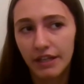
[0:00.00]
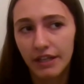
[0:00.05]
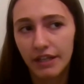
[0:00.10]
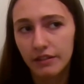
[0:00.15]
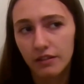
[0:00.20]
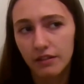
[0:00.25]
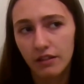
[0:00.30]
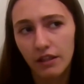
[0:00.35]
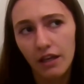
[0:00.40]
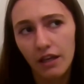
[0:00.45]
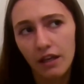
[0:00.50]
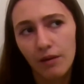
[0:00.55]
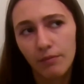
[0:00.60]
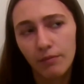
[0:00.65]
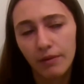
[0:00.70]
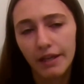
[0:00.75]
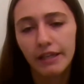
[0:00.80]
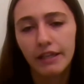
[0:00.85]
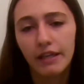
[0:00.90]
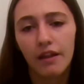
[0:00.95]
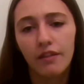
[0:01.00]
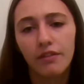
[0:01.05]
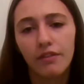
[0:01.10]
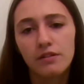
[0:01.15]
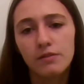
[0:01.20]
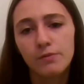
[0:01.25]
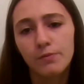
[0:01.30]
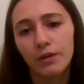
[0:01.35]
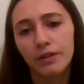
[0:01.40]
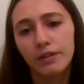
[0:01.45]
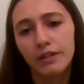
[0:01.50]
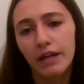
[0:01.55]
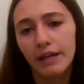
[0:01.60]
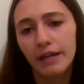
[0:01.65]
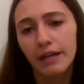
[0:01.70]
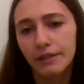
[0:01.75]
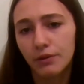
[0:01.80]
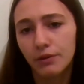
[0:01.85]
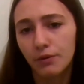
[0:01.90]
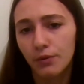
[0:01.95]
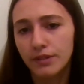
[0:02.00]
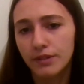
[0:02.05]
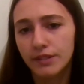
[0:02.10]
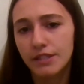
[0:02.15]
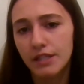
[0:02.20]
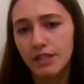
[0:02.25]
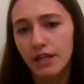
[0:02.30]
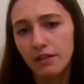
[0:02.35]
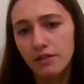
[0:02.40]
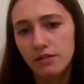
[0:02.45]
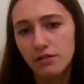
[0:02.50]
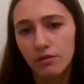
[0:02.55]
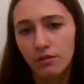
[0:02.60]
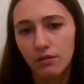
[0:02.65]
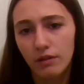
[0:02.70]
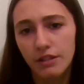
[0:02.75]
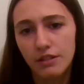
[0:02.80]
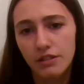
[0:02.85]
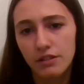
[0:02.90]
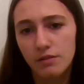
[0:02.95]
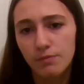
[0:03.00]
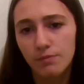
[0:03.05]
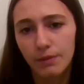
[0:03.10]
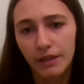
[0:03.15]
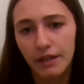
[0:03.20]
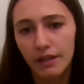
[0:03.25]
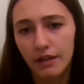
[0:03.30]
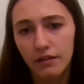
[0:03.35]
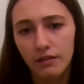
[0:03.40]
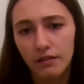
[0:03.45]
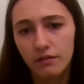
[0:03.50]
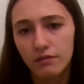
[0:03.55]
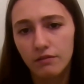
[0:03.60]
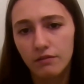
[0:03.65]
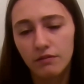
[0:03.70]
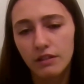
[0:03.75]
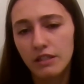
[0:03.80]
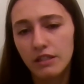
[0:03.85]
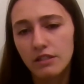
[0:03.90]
and I didn't care. I'm like, yeah, this one died. I don't want to die. So let's just begin.